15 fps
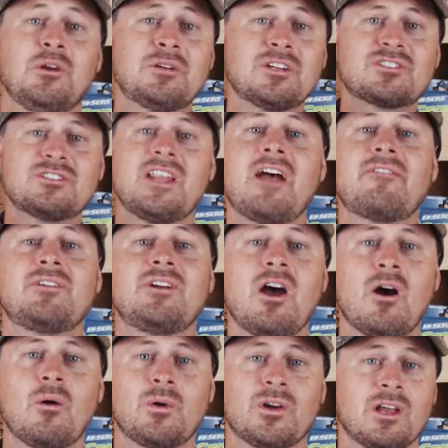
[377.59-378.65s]
You just never
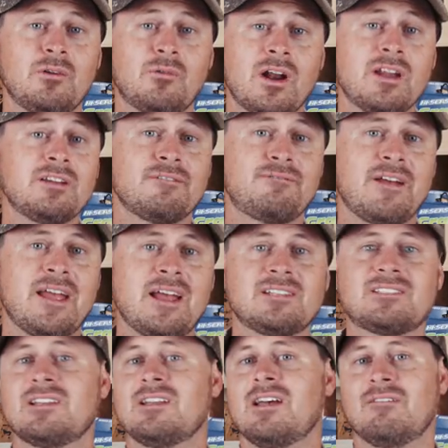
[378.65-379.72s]
know where you're gonna run into
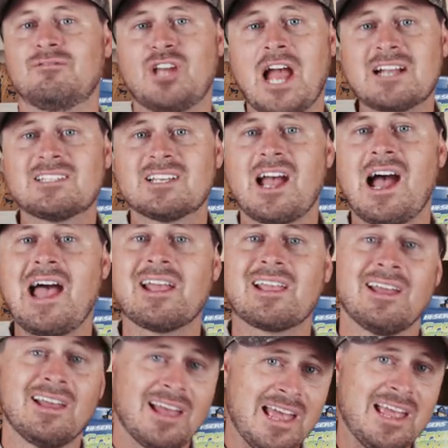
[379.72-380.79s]
fans of Jackson
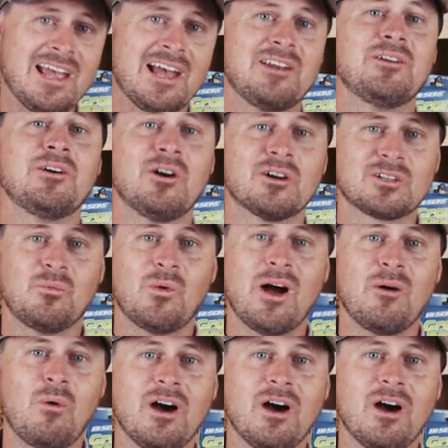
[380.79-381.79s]
Kayak and Hooked on Wild